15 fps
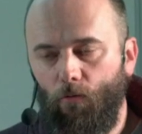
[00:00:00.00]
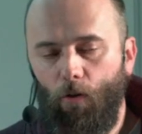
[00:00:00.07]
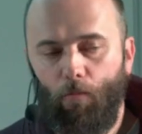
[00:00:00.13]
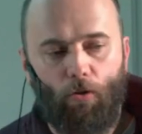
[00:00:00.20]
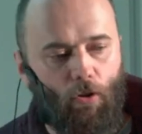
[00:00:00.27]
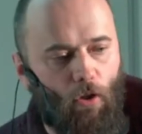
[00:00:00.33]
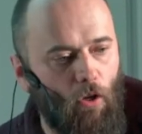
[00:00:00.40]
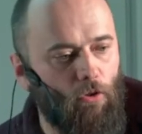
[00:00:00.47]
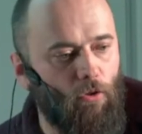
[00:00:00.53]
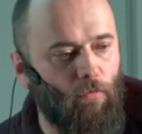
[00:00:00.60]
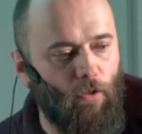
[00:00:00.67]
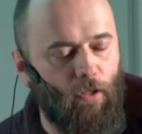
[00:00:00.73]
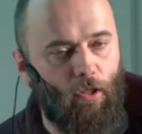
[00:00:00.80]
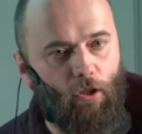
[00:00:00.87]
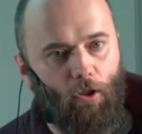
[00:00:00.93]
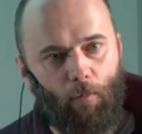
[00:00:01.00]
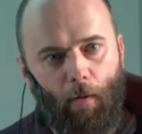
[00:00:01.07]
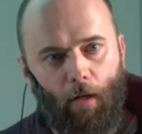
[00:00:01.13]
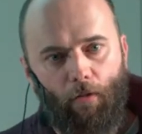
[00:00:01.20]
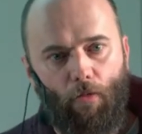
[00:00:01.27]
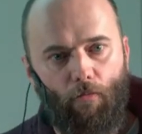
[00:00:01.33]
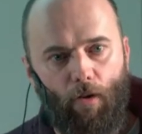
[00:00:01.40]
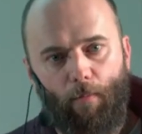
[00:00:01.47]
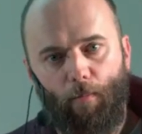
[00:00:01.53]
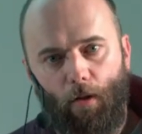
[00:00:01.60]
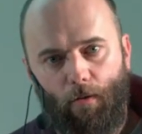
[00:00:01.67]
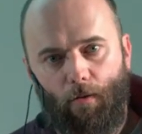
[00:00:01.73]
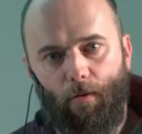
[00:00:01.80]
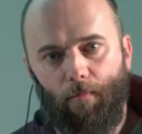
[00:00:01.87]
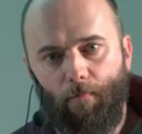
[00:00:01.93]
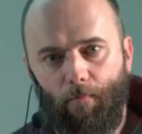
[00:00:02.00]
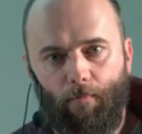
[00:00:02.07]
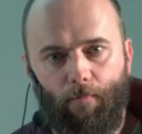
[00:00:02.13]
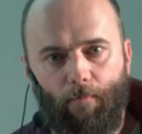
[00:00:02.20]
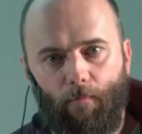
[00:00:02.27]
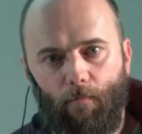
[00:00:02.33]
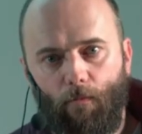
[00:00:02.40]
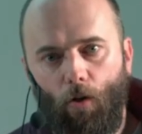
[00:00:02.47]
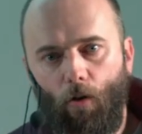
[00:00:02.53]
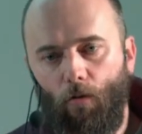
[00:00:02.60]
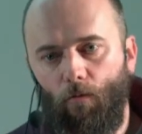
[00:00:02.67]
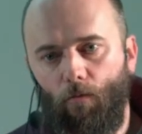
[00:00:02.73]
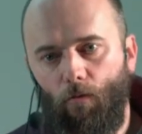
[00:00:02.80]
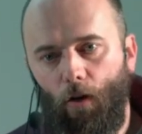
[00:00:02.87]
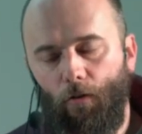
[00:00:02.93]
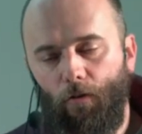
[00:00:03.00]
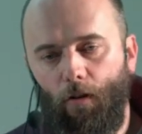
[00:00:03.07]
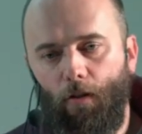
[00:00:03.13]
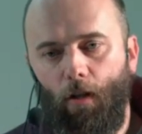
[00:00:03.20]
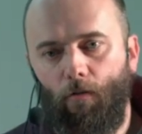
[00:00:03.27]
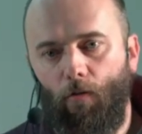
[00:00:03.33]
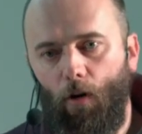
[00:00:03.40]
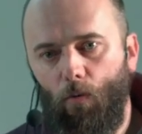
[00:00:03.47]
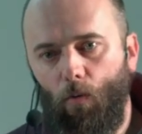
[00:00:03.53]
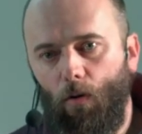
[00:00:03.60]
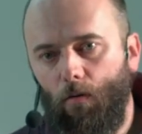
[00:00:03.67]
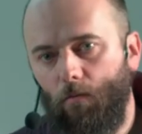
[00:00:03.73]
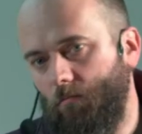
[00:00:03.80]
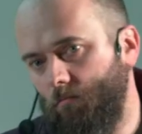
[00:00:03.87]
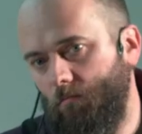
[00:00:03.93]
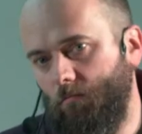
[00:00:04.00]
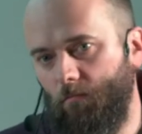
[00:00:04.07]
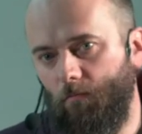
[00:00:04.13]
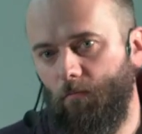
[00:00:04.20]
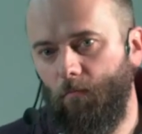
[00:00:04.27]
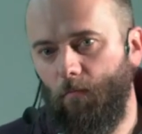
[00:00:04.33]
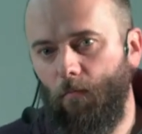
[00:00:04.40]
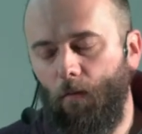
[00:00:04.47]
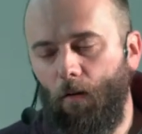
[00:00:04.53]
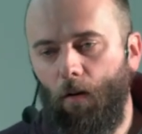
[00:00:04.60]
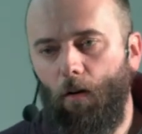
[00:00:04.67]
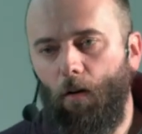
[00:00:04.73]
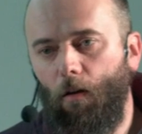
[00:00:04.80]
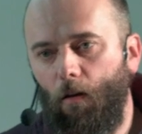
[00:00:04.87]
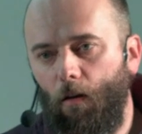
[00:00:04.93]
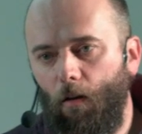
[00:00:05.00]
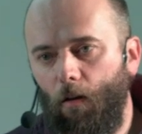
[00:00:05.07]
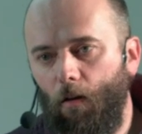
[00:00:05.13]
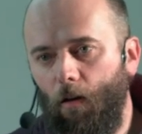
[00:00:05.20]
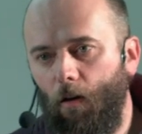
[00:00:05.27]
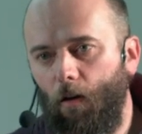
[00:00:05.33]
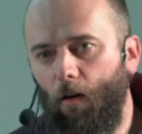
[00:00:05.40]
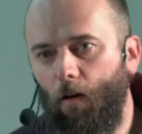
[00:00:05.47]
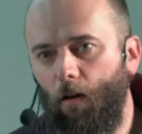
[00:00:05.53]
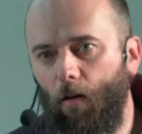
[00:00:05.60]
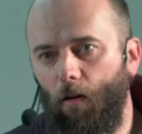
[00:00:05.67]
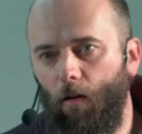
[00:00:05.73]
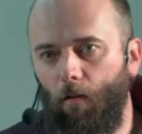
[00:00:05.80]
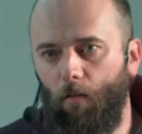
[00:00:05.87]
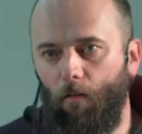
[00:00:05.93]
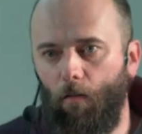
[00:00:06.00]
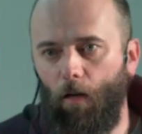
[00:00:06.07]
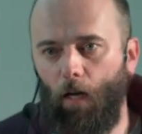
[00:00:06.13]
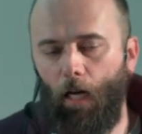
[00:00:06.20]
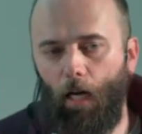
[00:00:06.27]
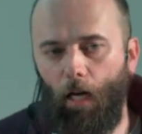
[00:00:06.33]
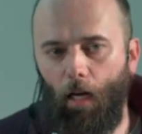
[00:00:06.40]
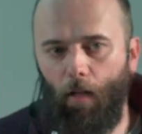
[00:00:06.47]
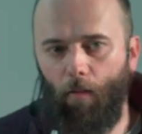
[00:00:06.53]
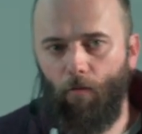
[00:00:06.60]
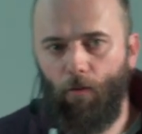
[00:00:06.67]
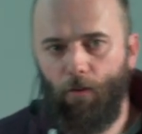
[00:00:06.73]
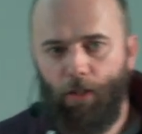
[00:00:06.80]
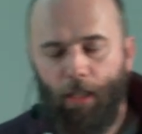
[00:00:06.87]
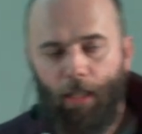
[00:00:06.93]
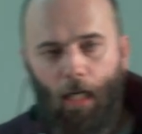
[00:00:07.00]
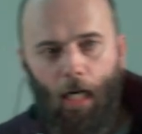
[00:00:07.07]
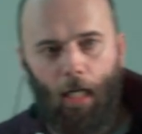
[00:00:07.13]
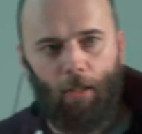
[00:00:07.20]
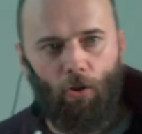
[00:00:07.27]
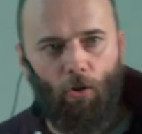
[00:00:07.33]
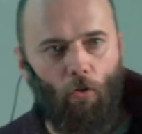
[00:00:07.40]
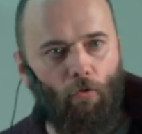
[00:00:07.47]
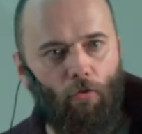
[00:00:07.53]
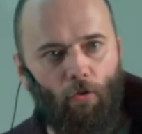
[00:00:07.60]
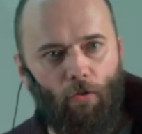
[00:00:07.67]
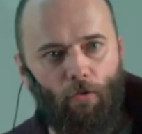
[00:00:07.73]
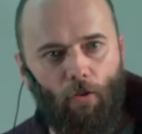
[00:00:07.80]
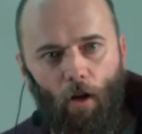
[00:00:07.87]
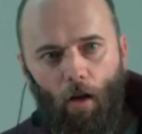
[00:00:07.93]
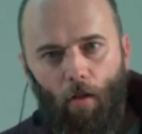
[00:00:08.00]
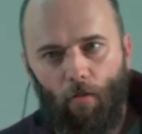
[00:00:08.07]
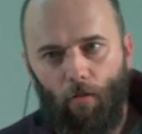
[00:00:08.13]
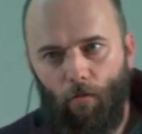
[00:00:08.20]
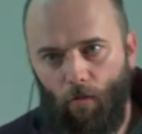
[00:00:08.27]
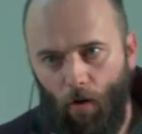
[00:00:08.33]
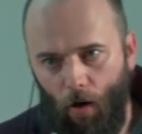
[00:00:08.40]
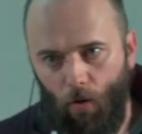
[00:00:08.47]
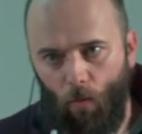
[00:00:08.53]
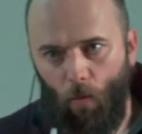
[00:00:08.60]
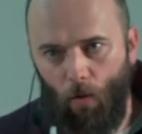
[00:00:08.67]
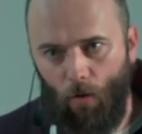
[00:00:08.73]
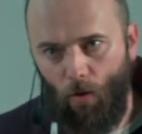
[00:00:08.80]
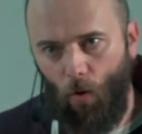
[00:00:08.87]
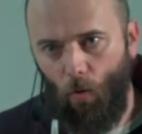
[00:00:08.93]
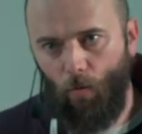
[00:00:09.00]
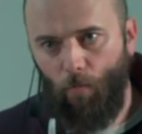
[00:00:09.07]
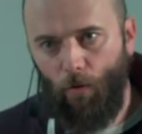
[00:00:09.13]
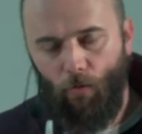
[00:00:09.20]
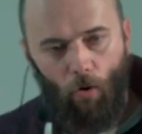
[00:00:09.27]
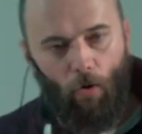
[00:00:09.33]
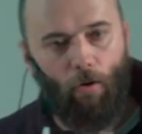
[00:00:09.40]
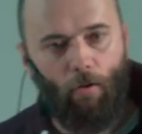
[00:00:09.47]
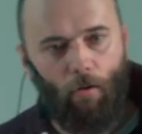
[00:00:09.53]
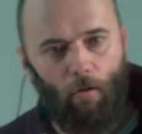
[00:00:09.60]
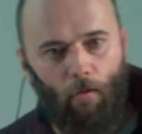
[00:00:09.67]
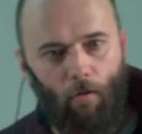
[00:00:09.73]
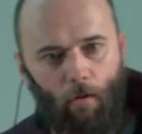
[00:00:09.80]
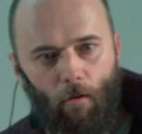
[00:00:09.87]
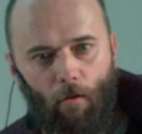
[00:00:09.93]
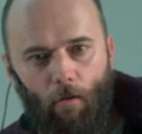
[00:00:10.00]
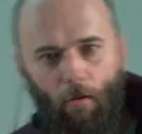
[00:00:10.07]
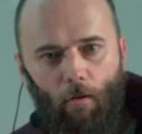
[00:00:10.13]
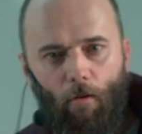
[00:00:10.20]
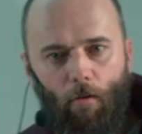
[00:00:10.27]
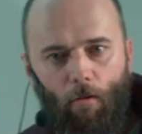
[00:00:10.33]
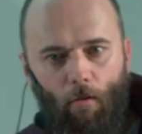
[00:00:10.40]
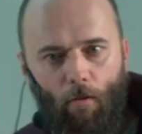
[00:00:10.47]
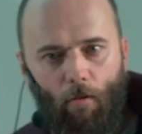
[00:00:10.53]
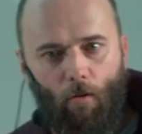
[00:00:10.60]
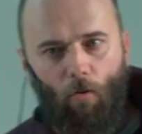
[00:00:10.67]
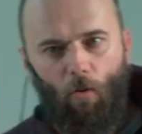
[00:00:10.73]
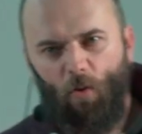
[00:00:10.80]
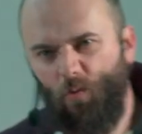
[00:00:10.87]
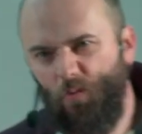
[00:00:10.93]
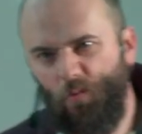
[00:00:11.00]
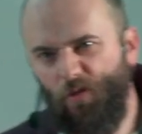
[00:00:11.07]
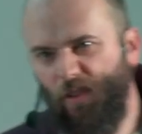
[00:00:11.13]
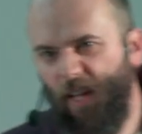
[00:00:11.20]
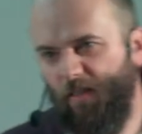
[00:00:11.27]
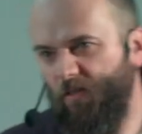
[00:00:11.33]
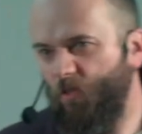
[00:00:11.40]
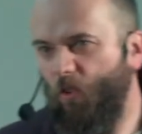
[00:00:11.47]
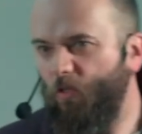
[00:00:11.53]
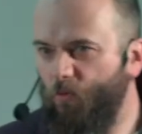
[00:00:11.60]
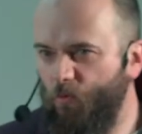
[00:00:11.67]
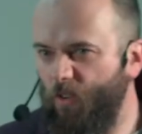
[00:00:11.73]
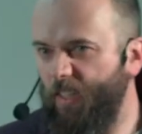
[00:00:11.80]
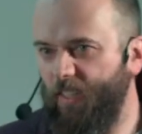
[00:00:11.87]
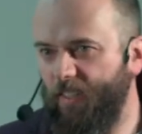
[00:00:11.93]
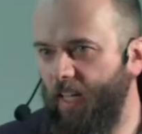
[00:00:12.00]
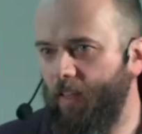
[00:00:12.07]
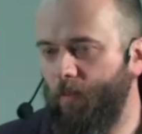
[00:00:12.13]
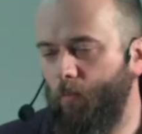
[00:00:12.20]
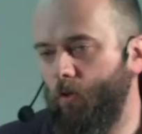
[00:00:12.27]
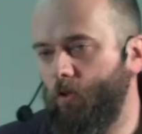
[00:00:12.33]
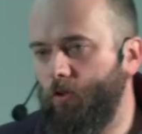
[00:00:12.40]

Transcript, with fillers: from start to finish, spent three months on writing that firewall. Uh, and she has not done firewall code before or that not really that